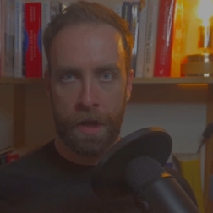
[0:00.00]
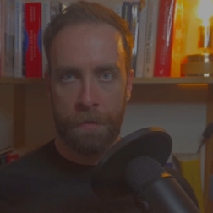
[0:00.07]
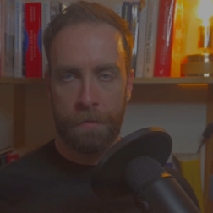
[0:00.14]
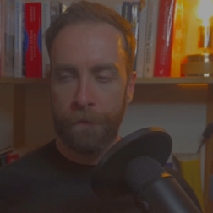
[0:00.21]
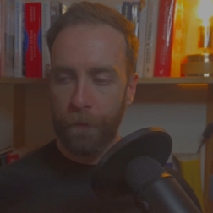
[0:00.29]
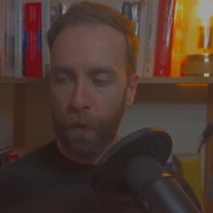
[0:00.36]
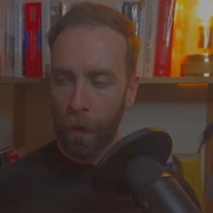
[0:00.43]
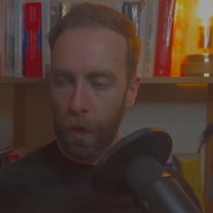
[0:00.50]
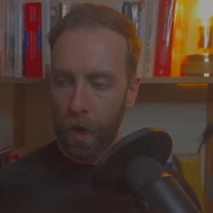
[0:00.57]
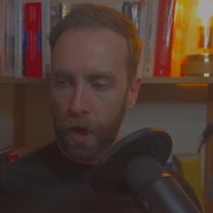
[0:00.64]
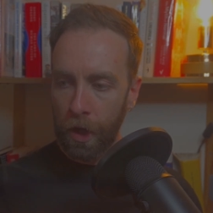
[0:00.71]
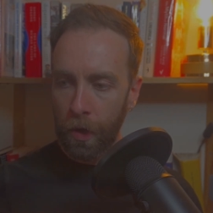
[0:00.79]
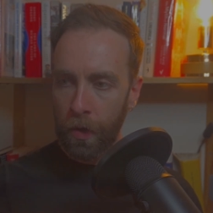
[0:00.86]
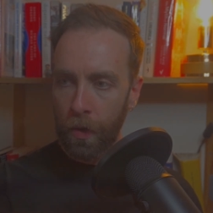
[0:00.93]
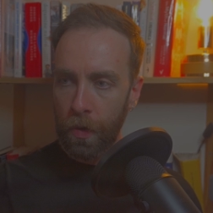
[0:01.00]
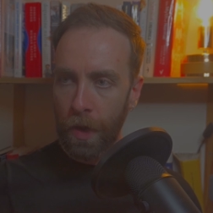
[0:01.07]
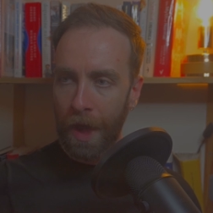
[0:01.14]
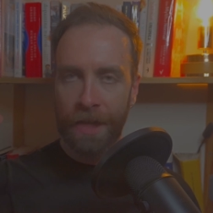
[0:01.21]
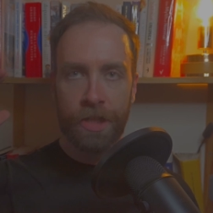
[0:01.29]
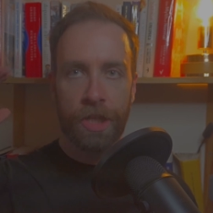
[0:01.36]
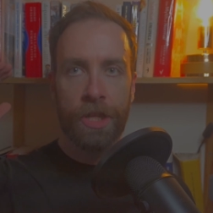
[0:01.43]
Before you
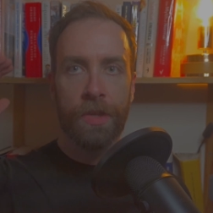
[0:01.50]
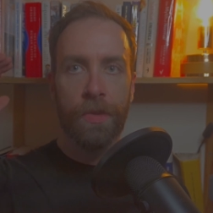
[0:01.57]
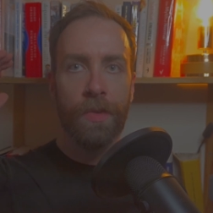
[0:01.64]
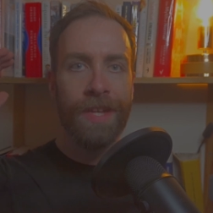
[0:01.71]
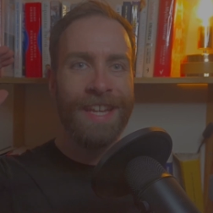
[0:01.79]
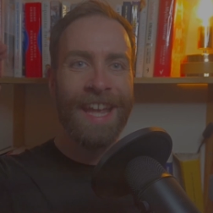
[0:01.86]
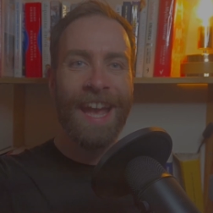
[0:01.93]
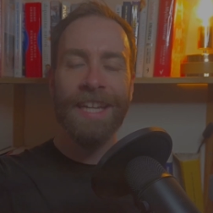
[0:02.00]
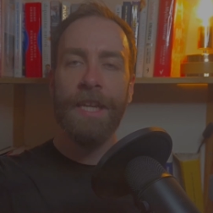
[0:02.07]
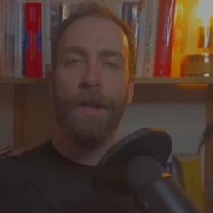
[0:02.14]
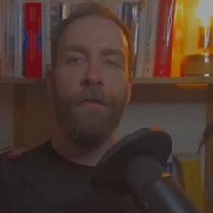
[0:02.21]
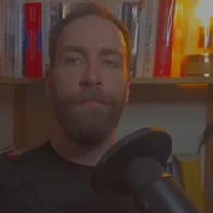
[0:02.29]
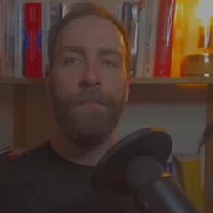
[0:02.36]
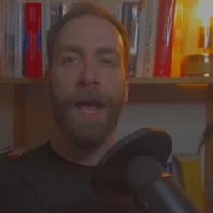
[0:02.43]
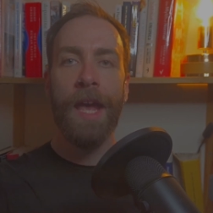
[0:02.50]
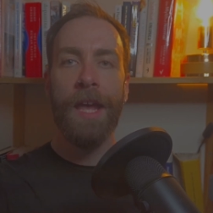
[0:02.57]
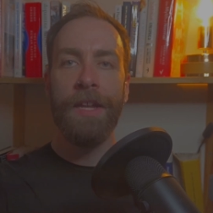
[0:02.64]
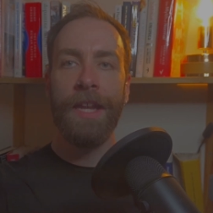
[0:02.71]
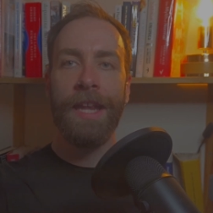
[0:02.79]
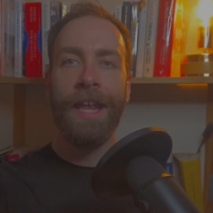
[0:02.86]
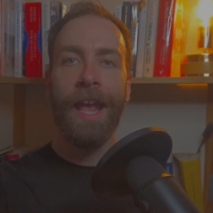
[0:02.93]
had to get out of
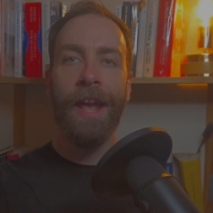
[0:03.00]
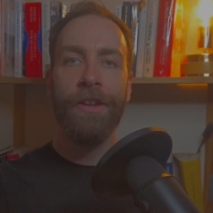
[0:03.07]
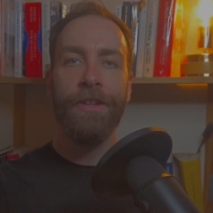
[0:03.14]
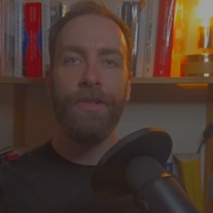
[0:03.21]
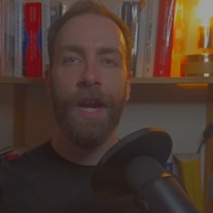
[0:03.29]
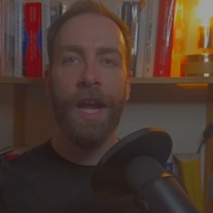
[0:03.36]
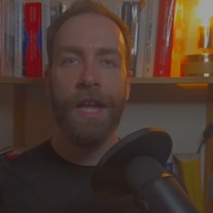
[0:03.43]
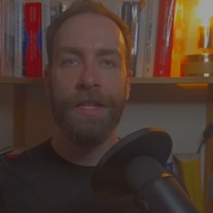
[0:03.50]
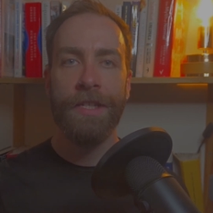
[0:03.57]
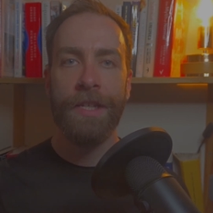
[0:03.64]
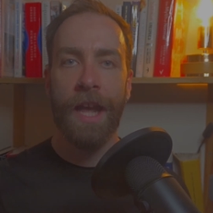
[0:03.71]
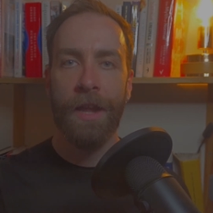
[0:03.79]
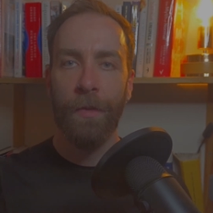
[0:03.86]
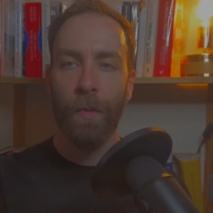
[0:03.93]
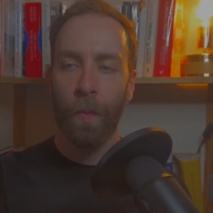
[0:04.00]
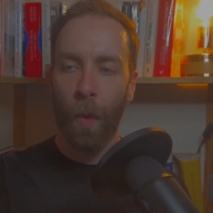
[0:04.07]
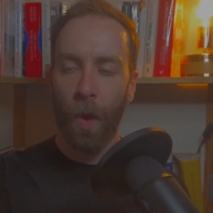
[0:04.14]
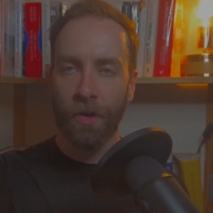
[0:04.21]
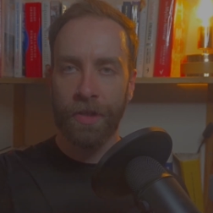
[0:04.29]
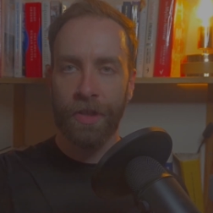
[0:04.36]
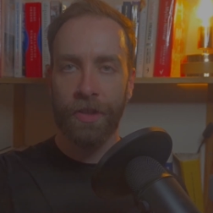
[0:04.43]
bed, get dressed and
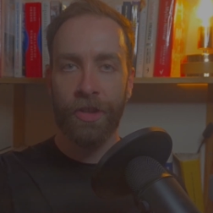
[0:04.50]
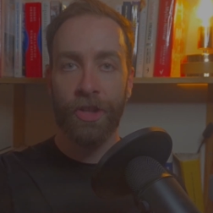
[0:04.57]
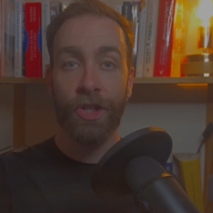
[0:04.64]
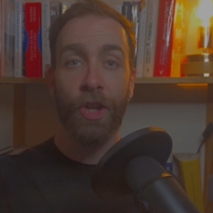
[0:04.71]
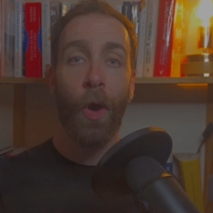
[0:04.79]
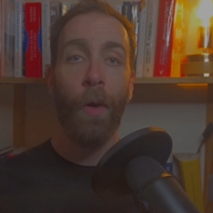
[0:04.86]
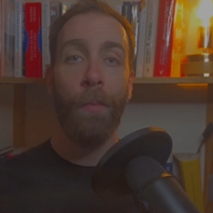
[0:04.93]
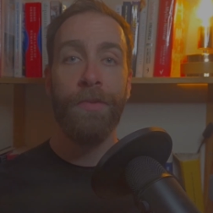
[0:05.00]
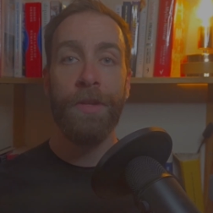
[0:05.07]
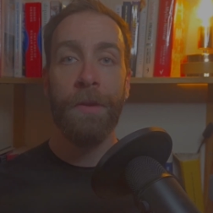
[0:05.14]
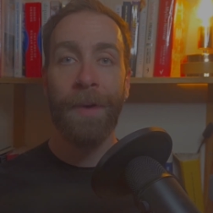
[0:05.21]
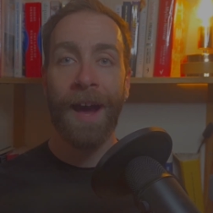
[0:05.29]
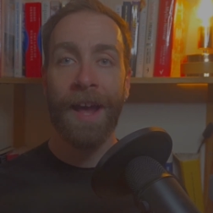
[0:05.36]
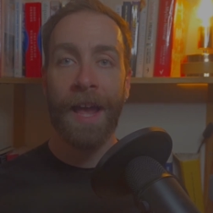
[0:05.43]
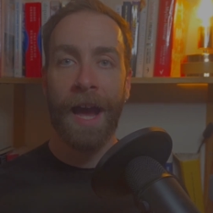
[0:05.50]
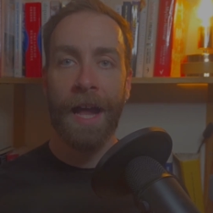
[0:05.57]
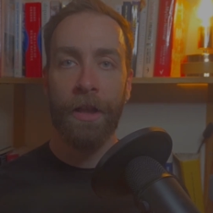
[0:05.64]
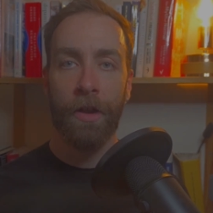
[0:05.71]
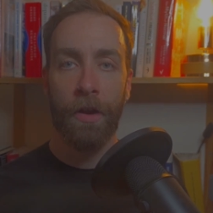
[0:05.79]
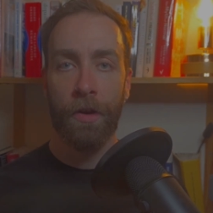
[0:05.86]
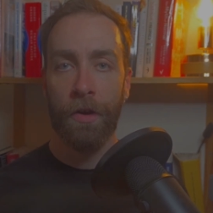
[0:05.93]
walk to the shop to buy
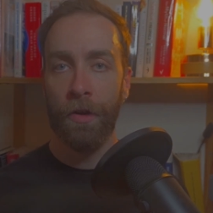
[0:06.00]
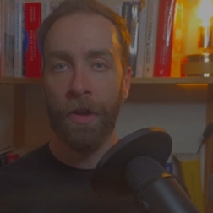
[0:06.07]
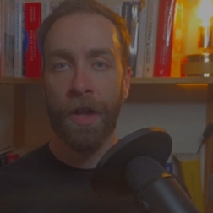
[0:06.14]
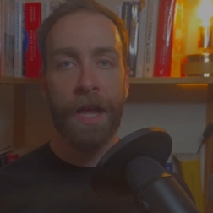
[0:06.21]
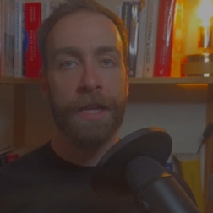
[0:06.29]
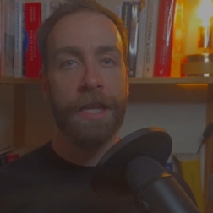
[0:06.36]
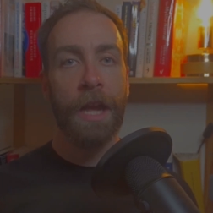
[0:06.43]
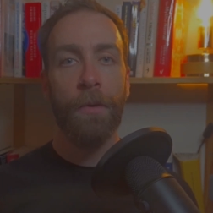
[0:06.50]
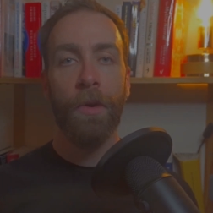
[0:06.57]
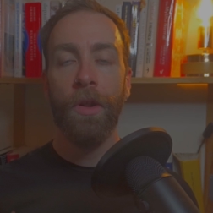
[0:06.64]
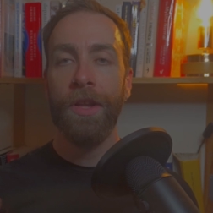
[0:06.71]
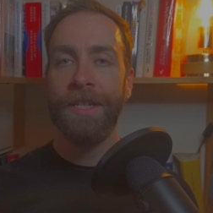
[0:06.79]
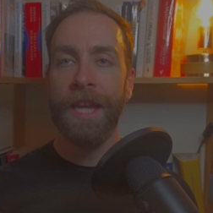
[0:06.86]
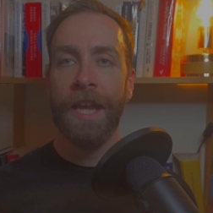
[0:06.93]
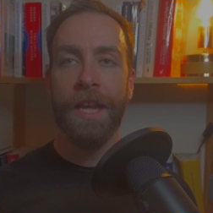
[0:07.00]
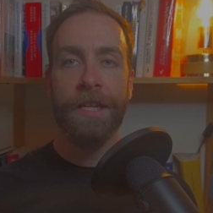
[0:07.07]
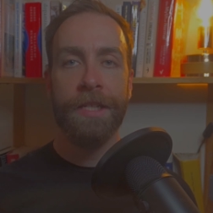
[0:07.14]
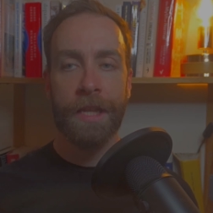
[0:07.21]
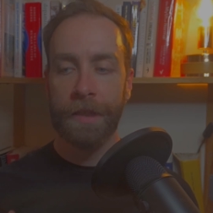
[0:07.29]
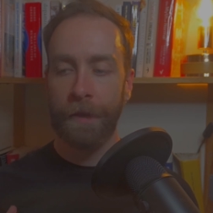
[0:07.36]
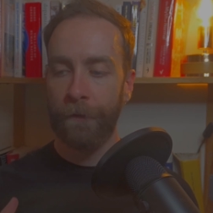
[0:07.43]
alcohol, now all it
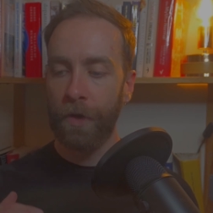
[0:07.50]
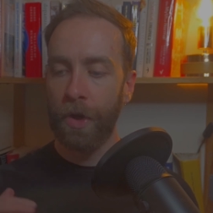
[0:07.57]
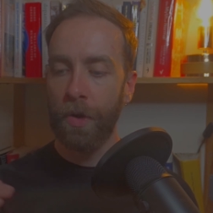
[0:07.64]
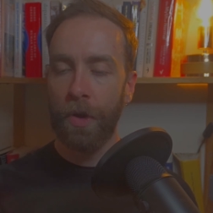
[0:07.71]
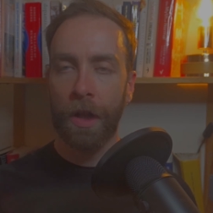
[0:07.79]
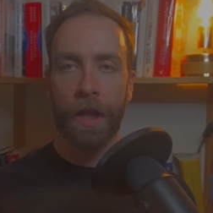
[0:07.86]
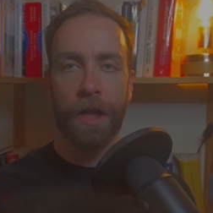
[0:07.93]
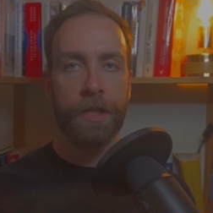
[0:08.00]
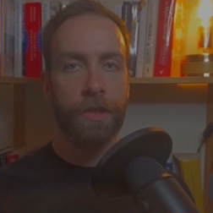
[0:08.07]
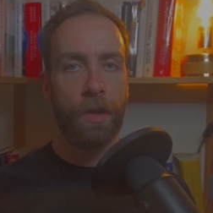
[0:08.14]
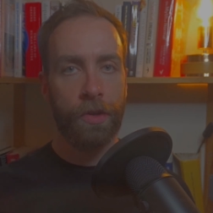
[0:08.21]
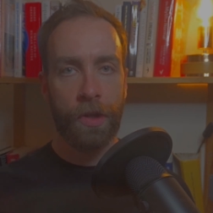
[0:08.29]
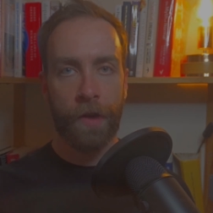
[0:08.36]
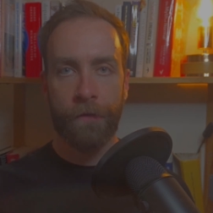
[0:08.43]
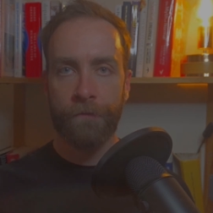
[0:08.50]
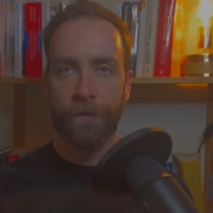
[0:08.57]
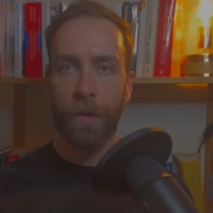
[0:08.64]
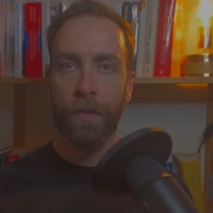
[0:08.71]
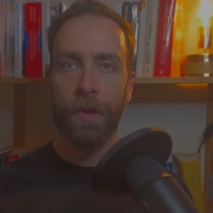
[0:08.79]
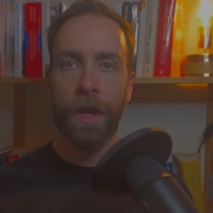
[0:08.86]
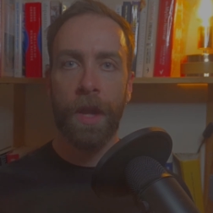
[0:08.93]
takes is a few clicks on your
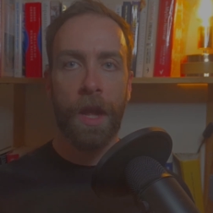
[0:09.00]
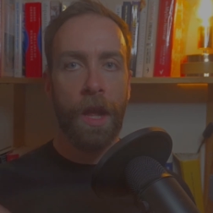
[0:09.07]
phone.